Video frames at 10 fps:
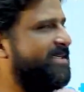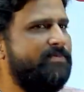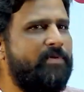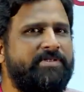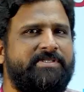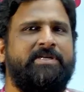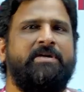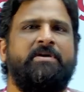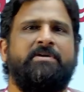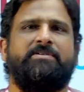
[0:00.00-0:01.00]
response.
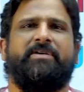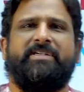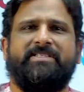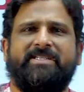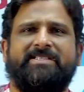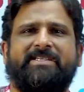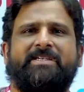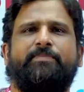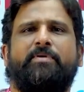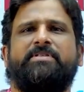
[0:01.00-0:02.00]
So in digital
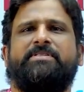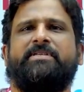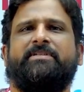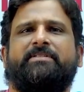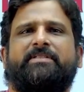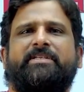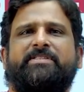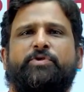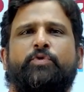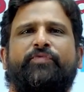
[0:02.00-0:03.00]
signal processing,
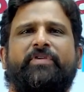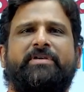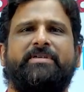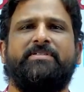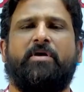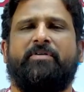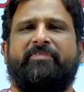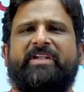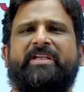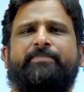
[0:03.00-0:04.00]
these two filters are
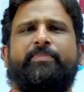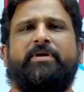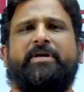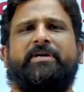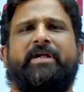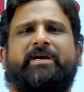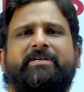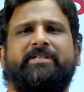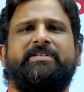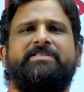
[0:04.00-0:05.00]
very important,
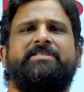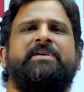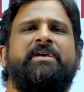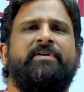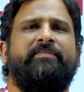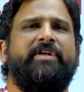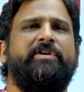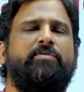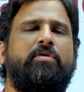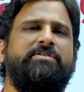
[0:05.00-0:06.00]
and these we need
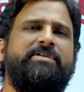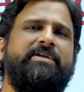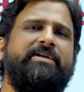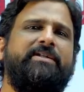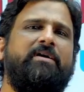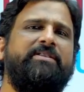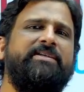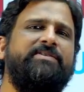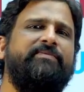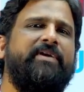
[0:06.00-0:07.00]
to concentrate on
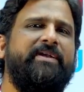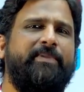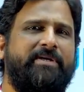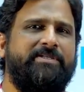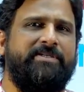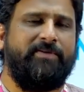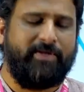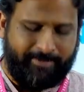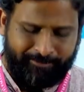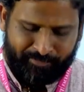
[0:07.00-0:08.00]
this very much.
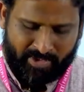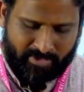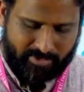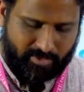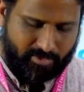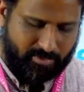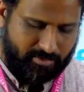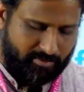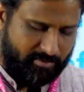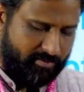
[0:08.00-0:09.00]
Okay,
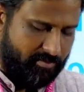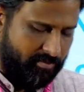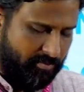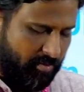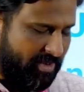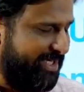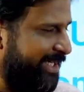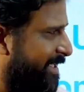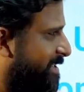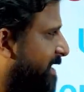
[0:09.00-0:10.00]
so what are the
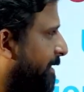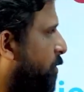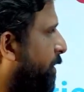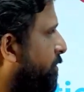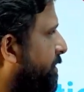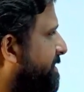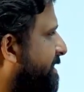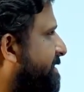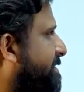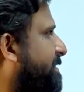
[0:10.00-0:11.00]
contents I'm going to
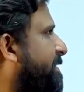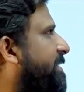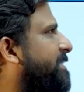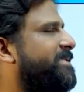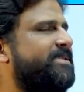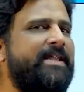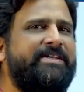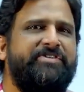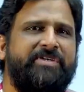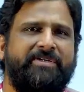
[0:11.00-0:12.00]
discuss in this
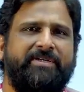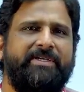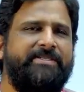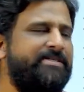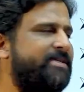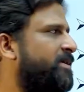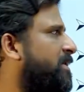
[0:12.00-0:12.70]
lecture is,